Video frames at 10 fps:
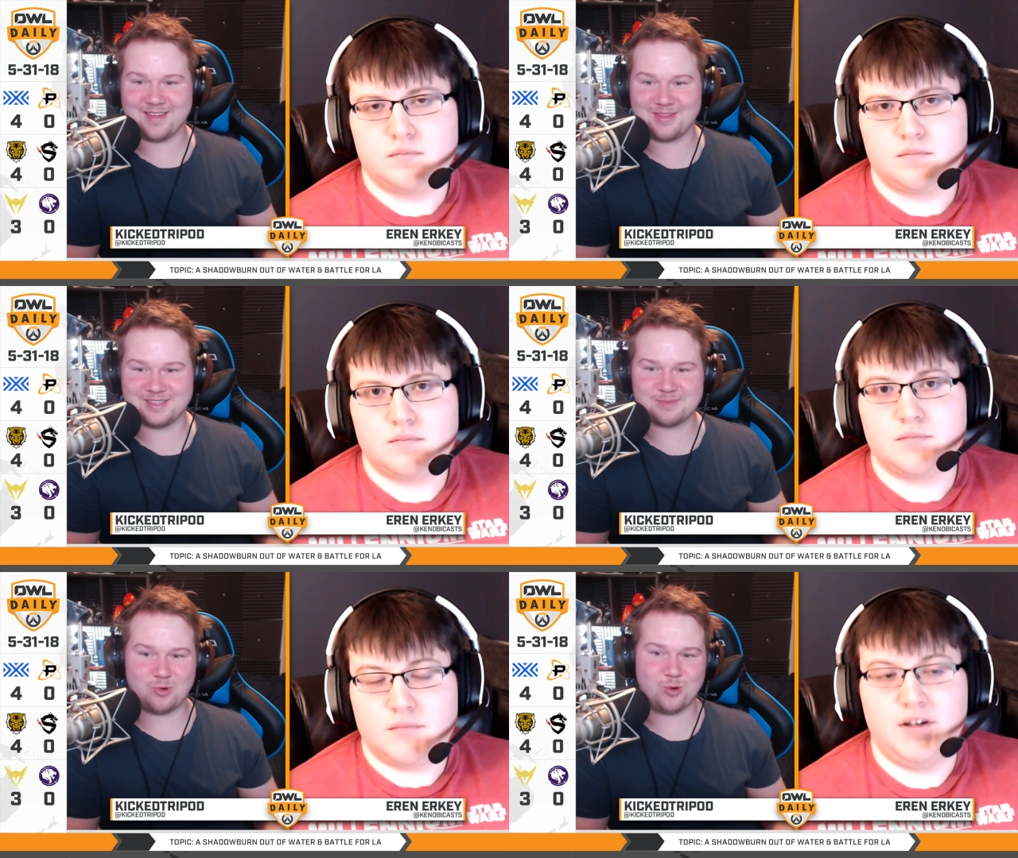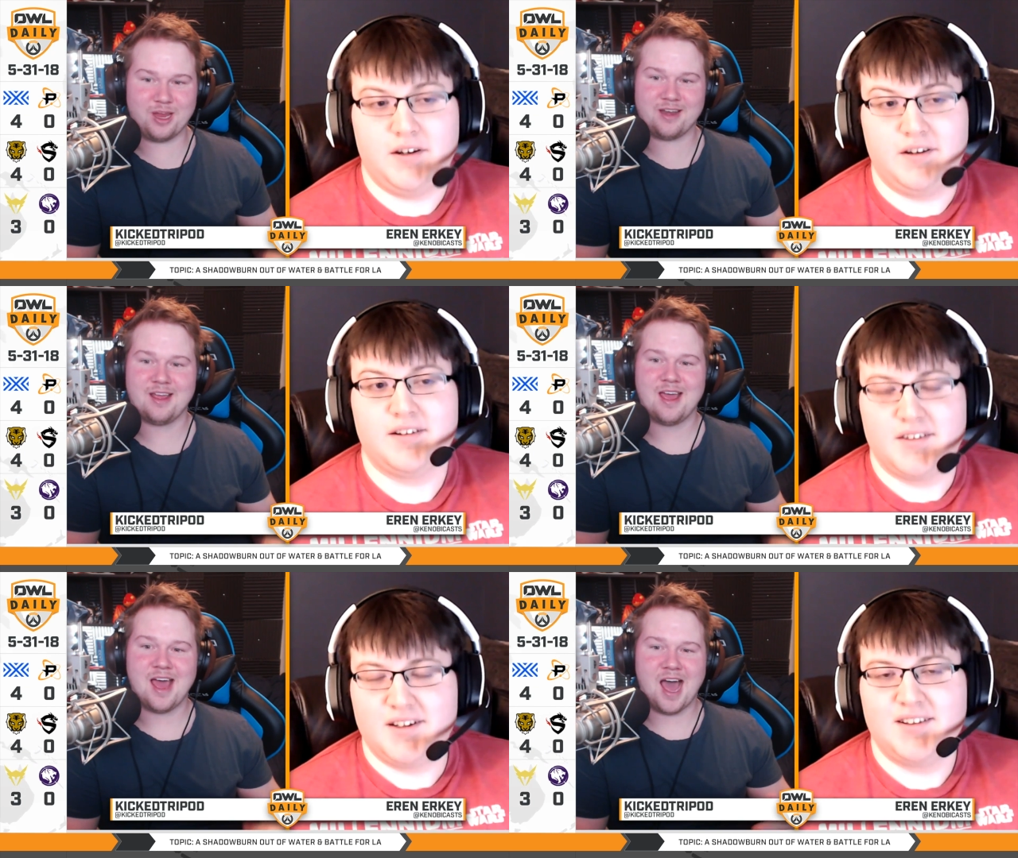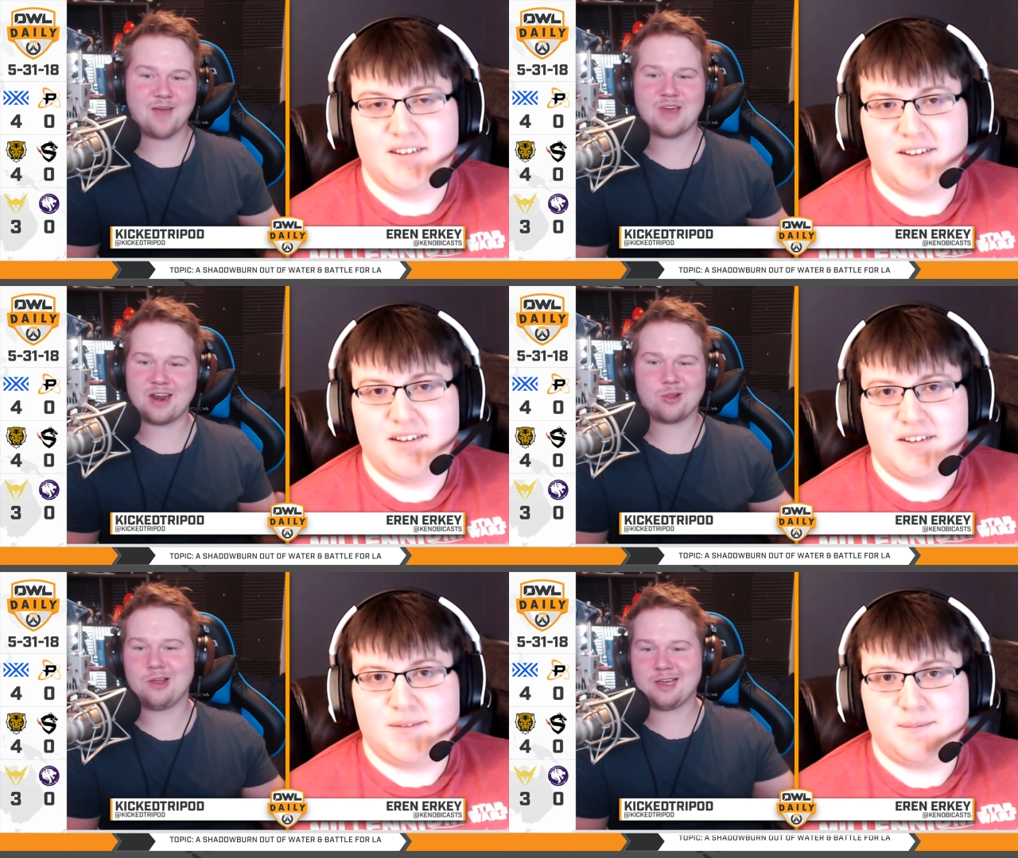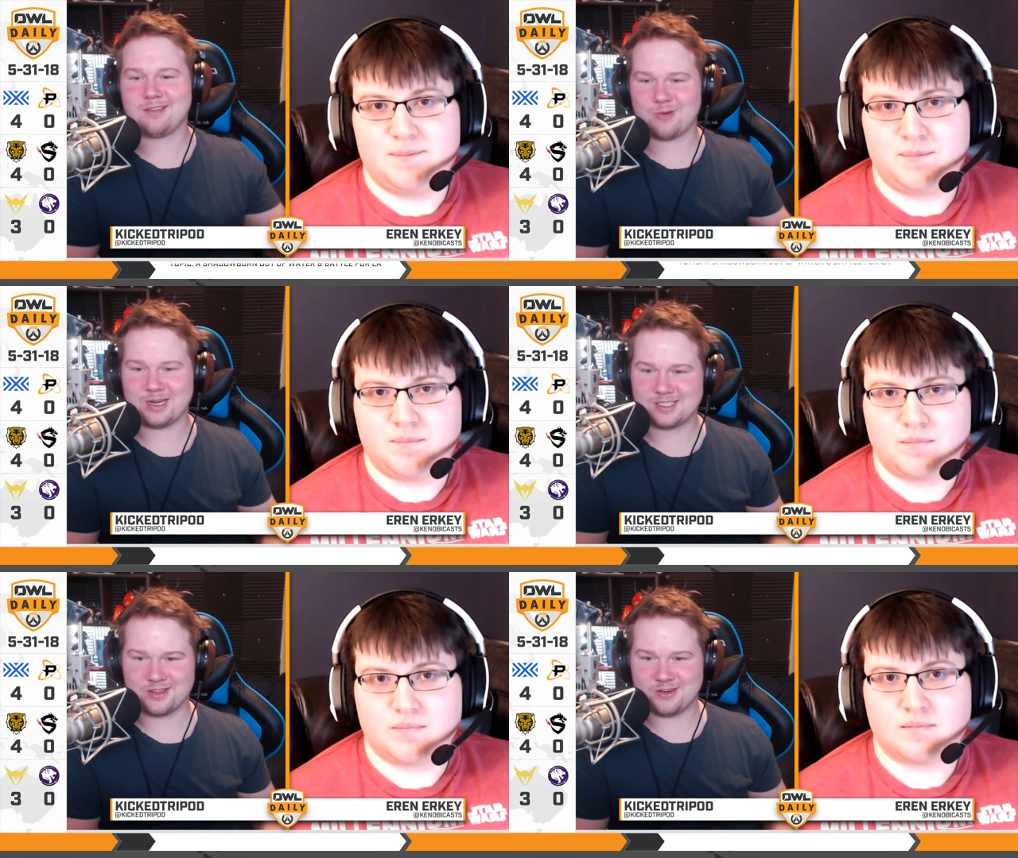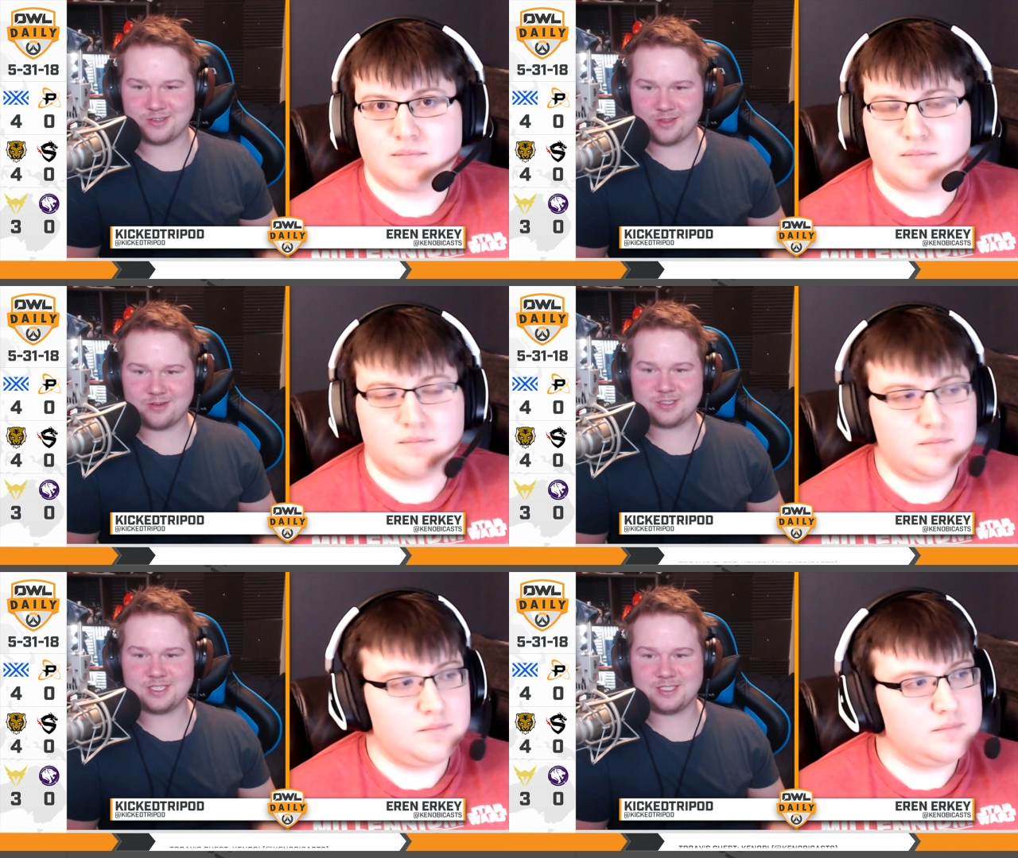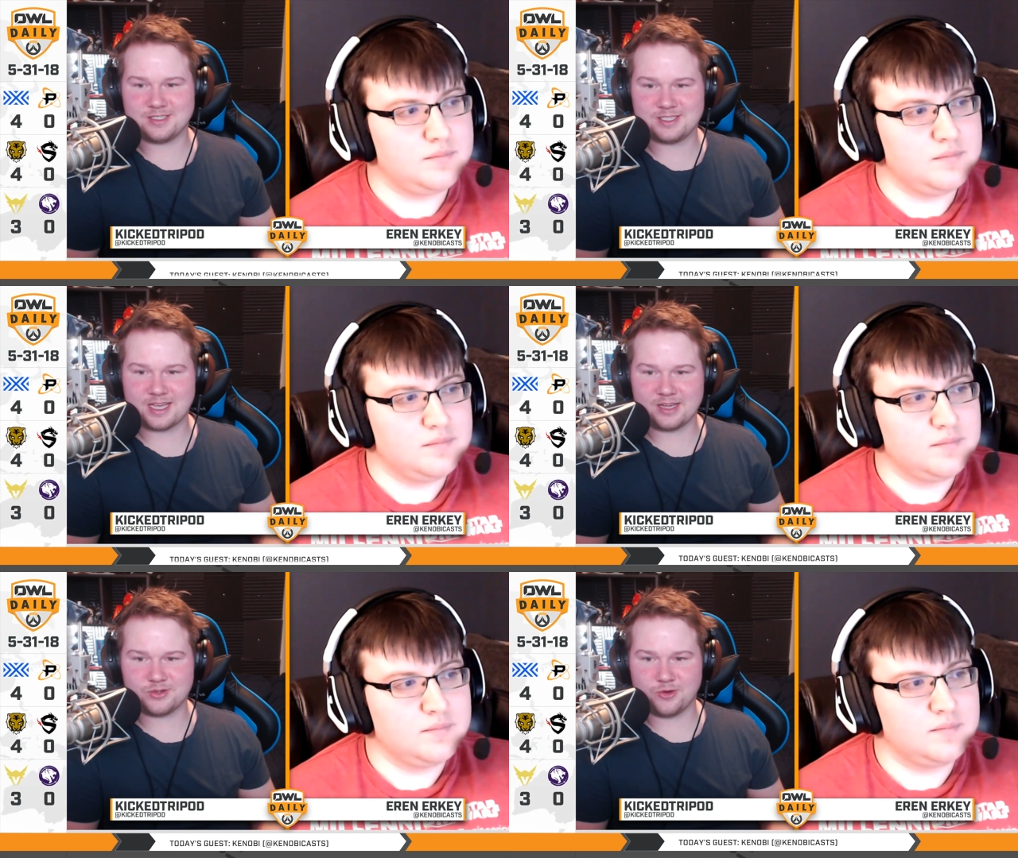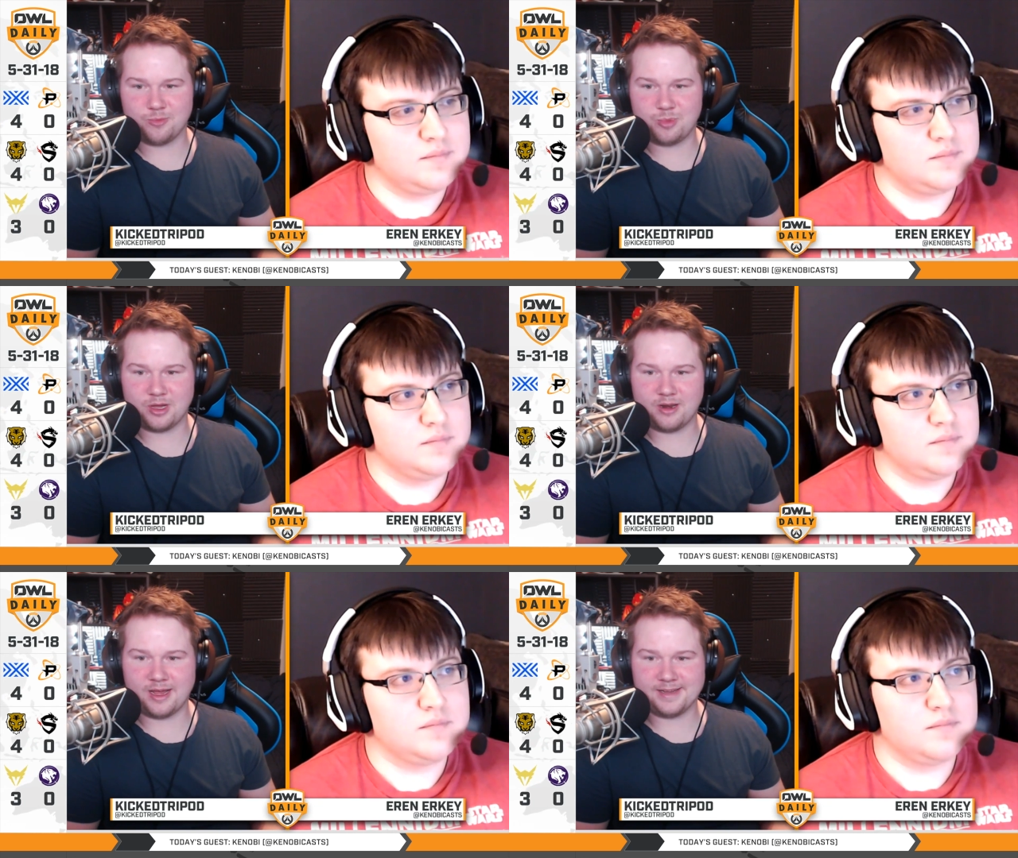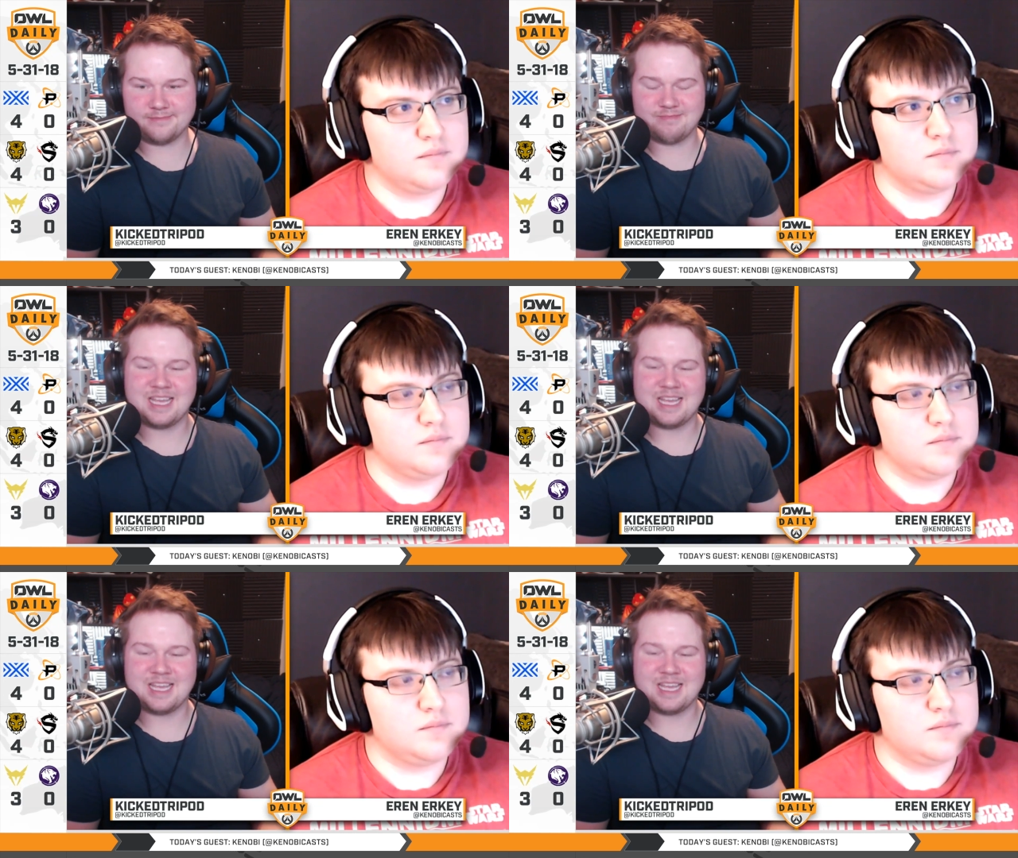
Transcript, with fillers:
Speaker 1: at this point. I've got to look at the rest of their their season schedule, but I